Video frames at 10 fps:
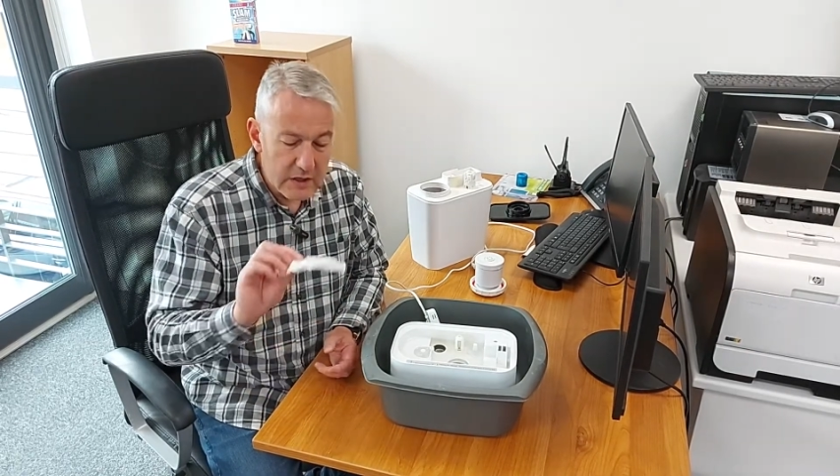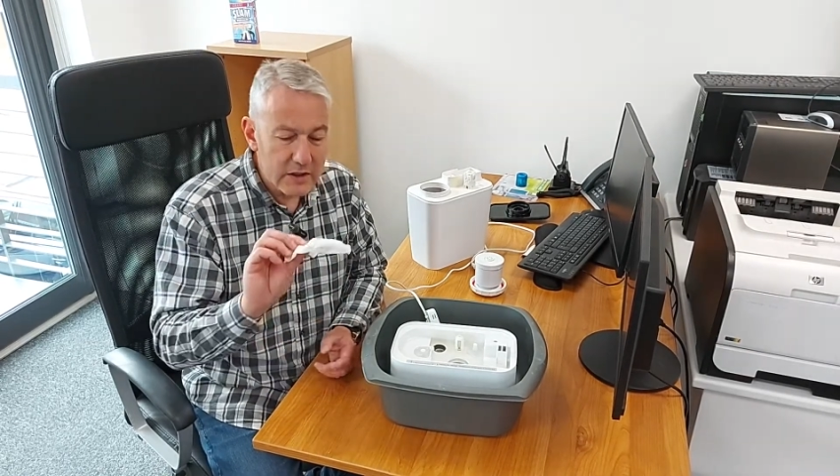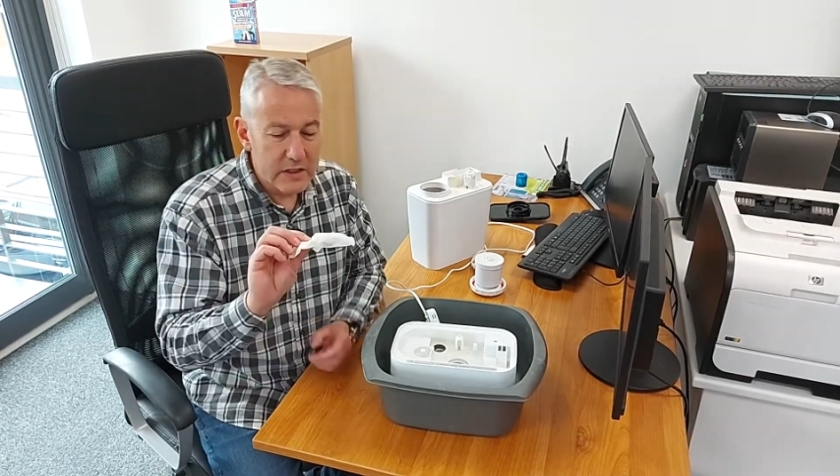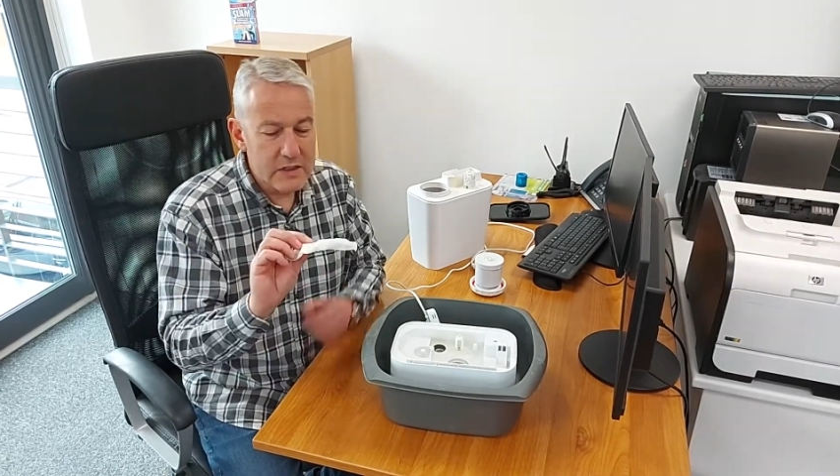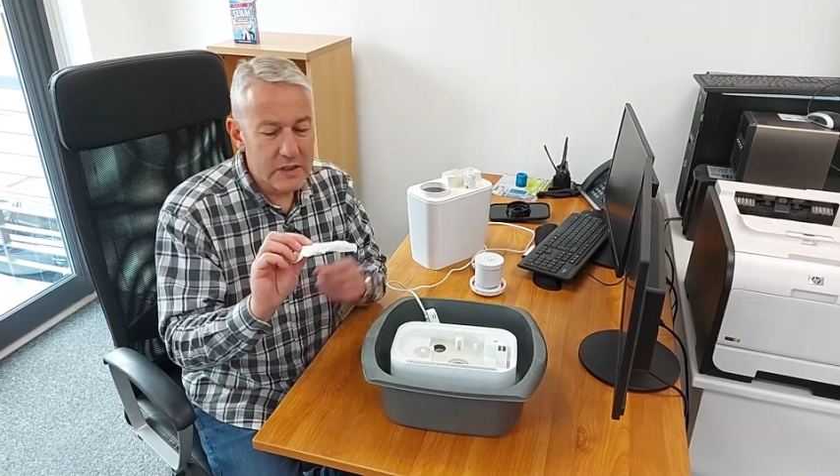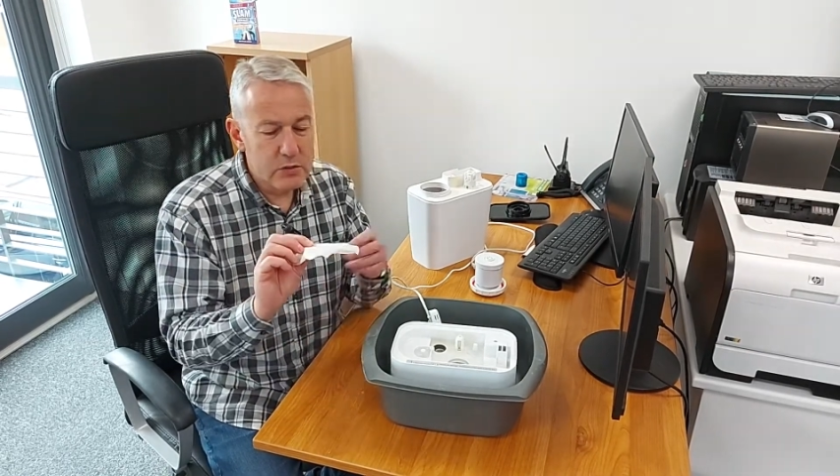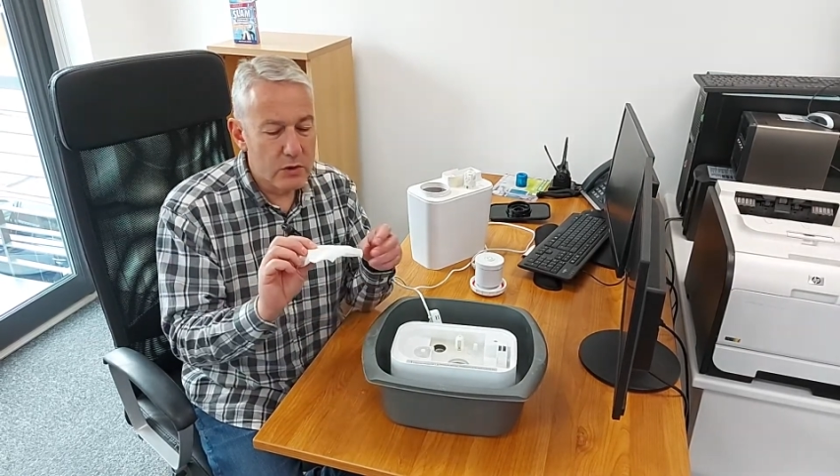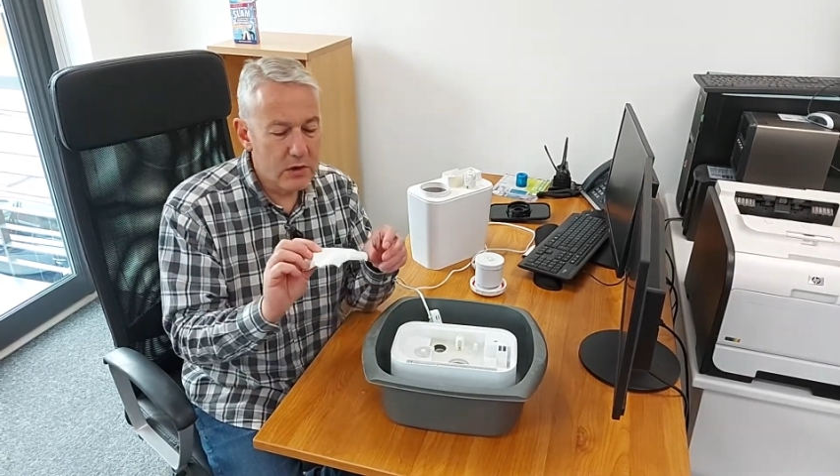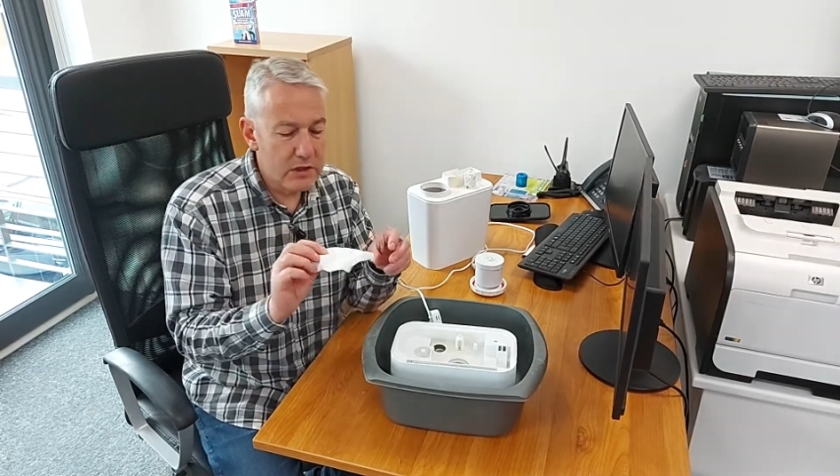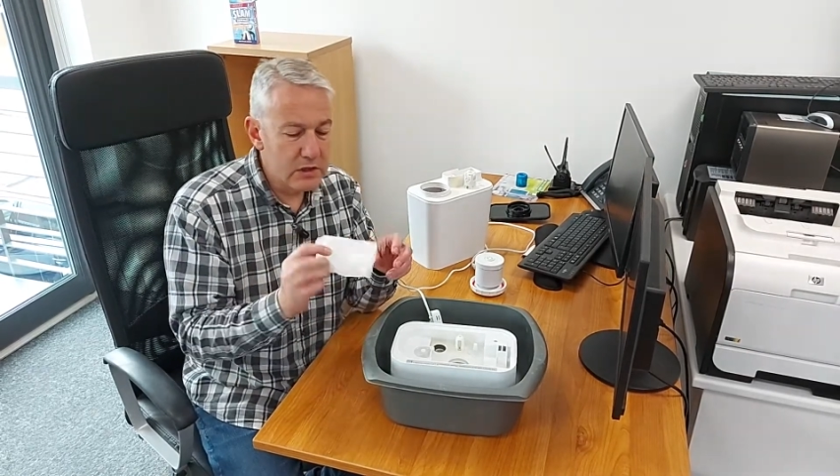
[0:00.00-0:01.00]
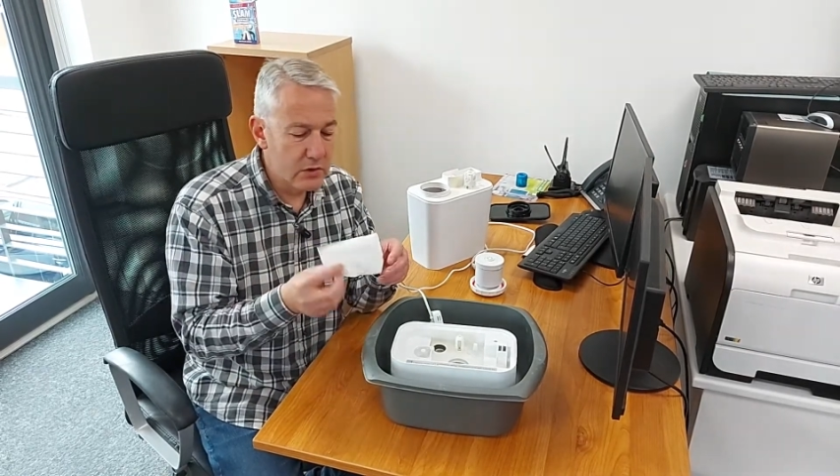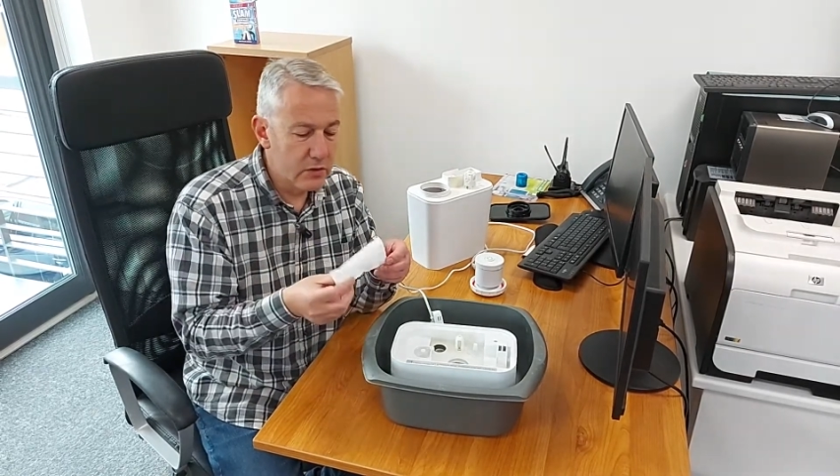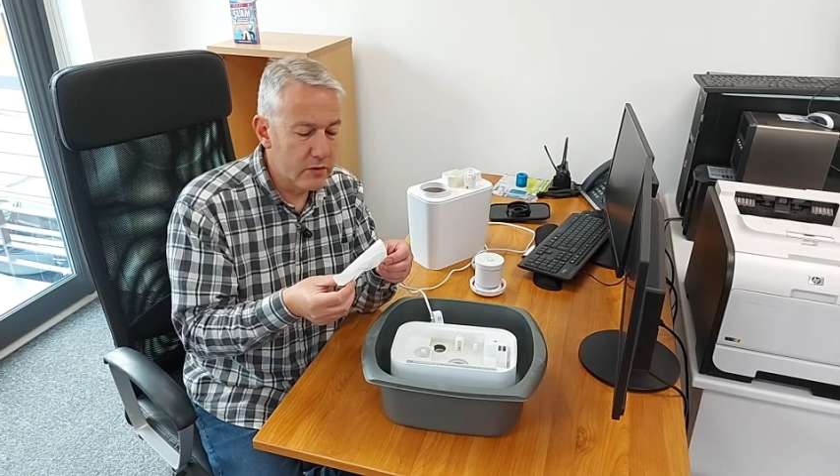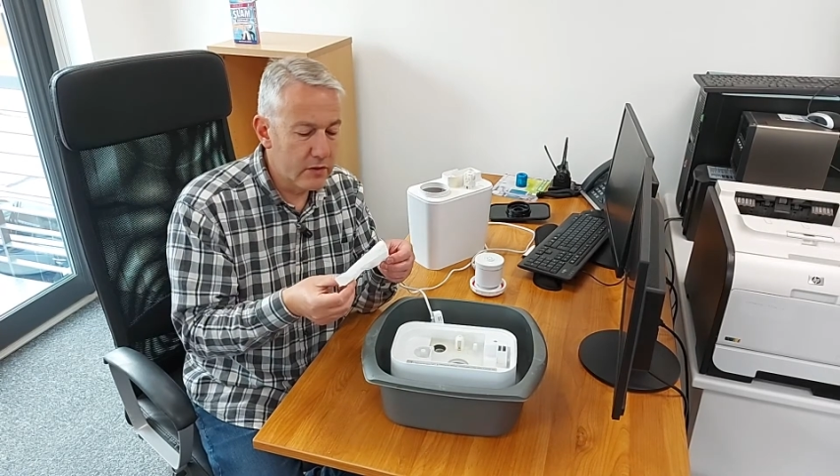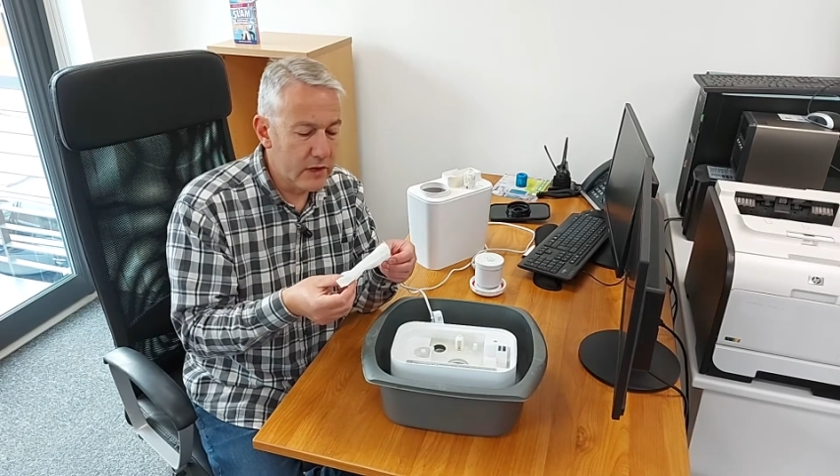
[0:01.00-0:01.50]
This is one of these sort
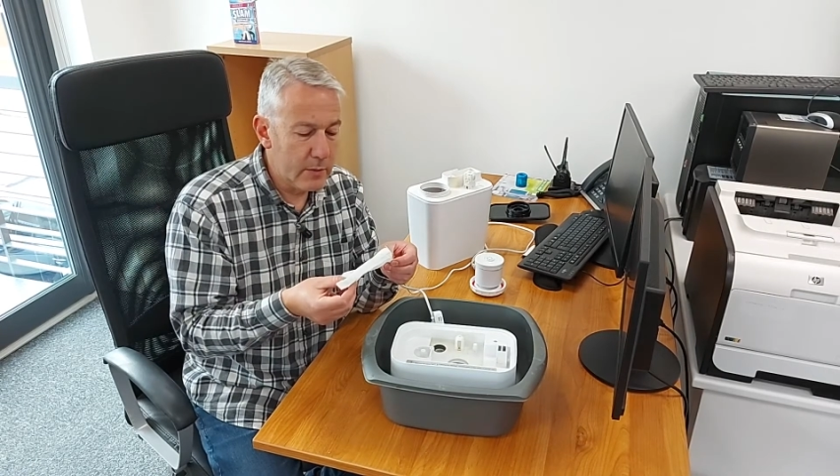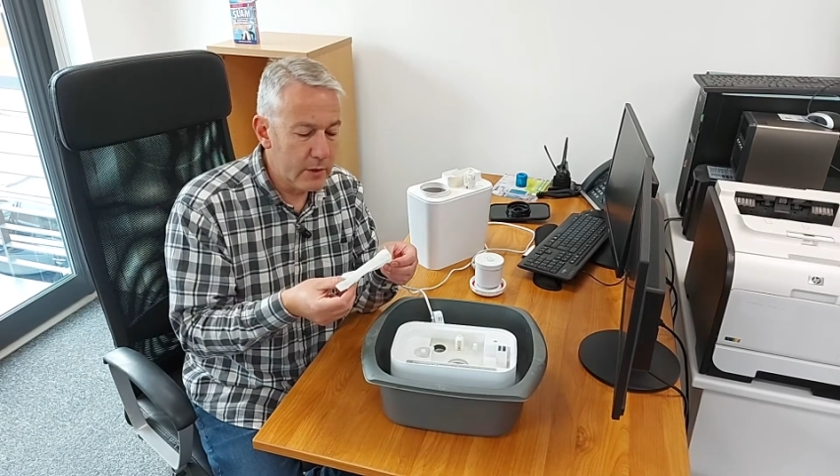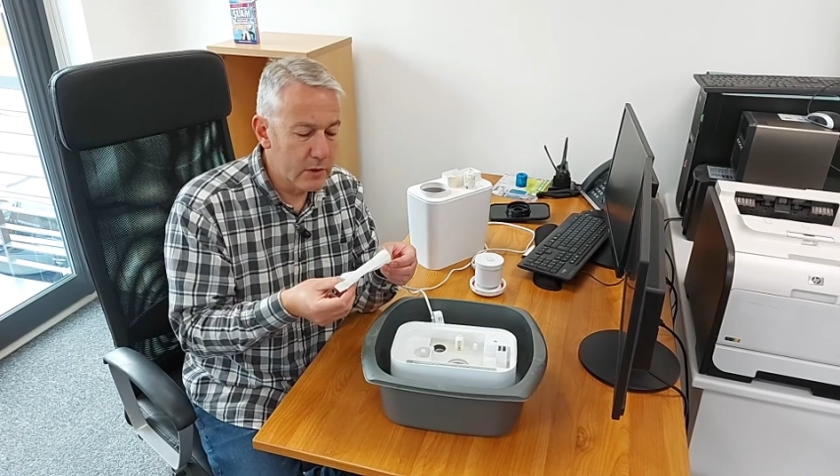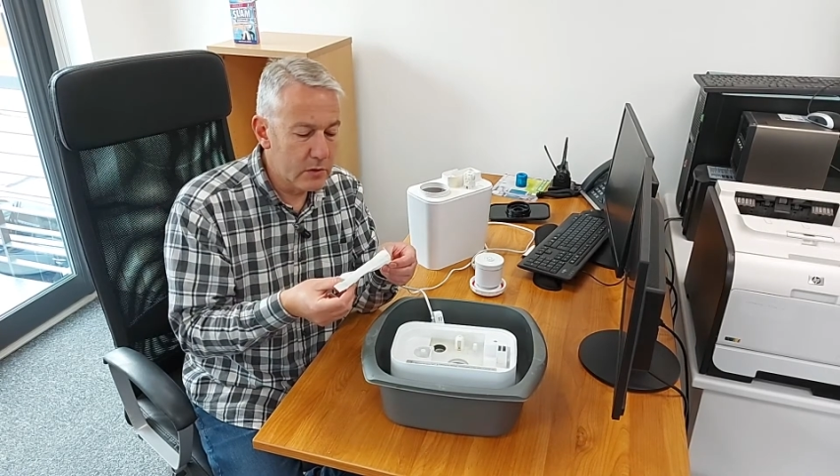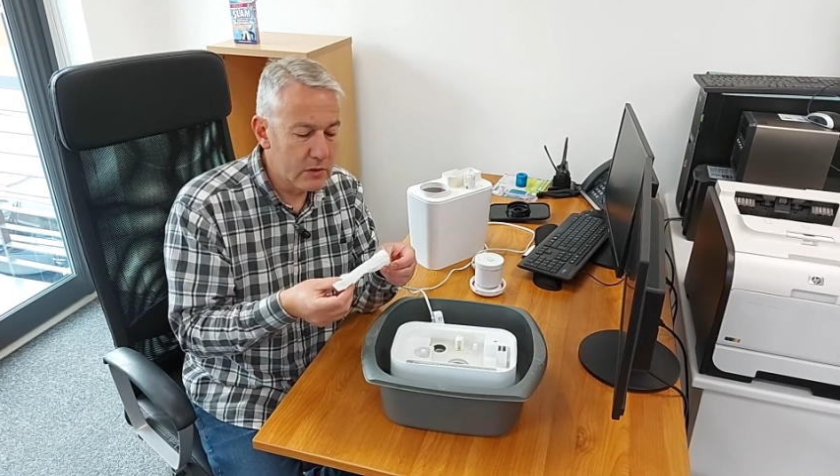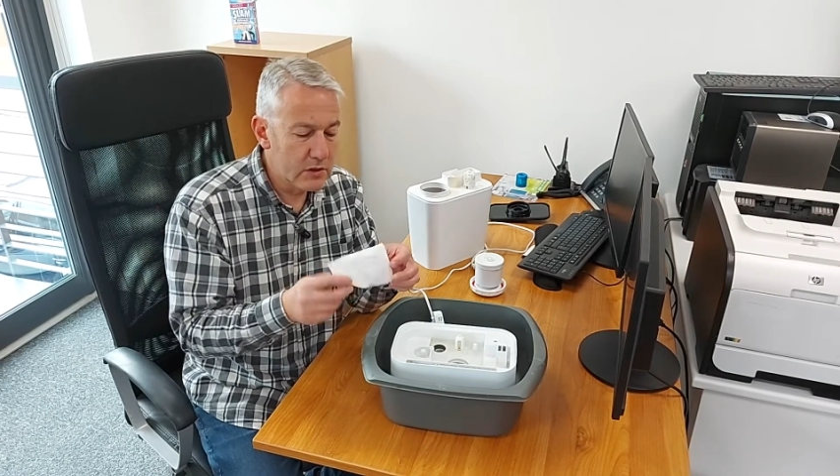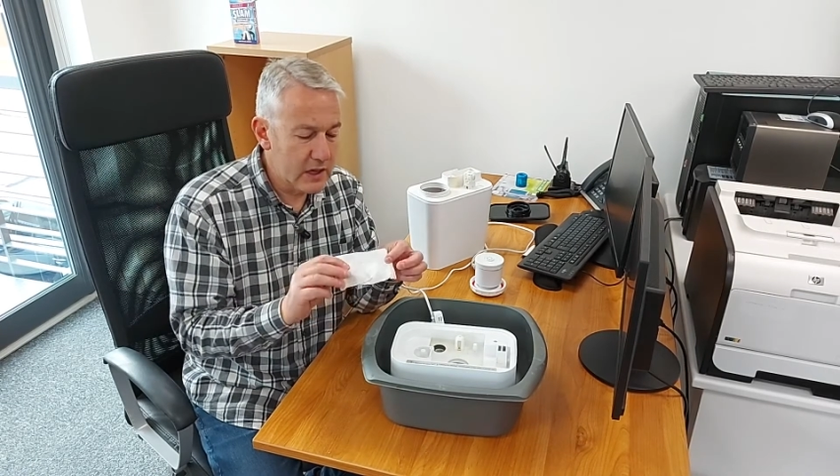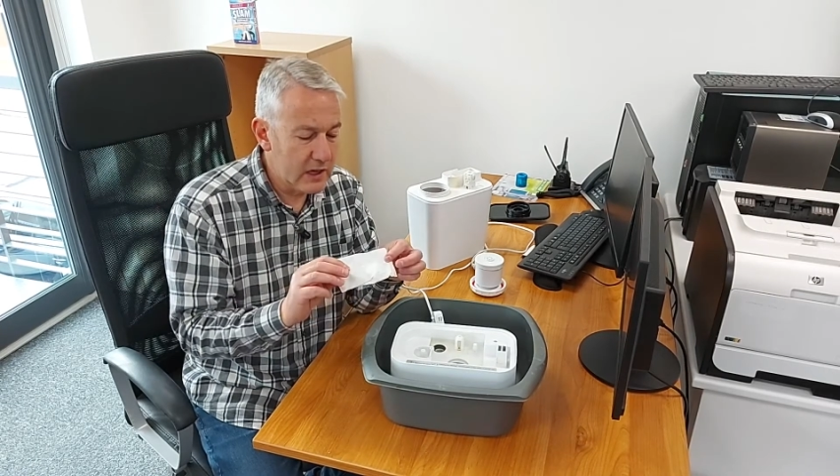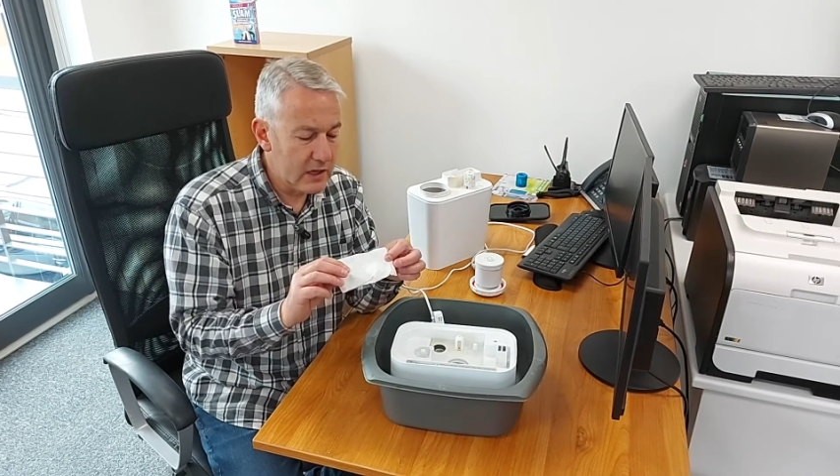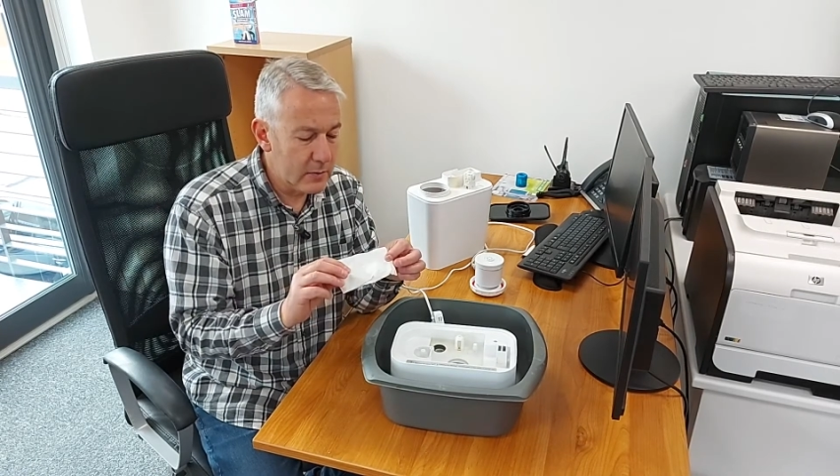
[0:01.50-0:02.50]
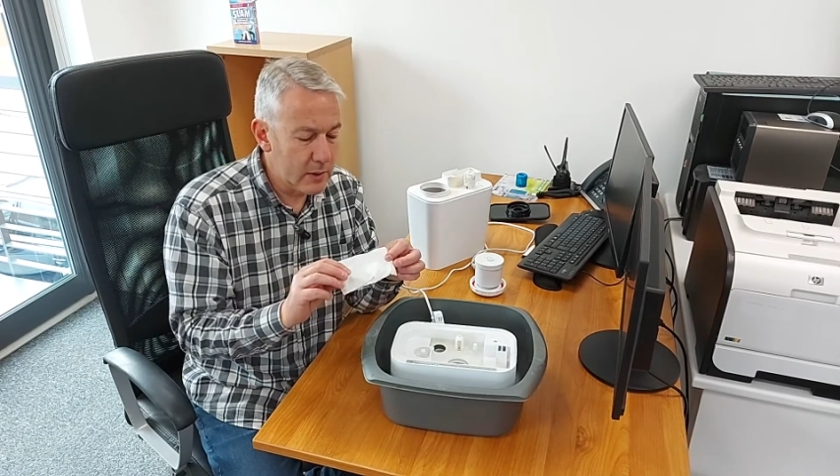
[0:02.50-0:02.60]
of chemical descaling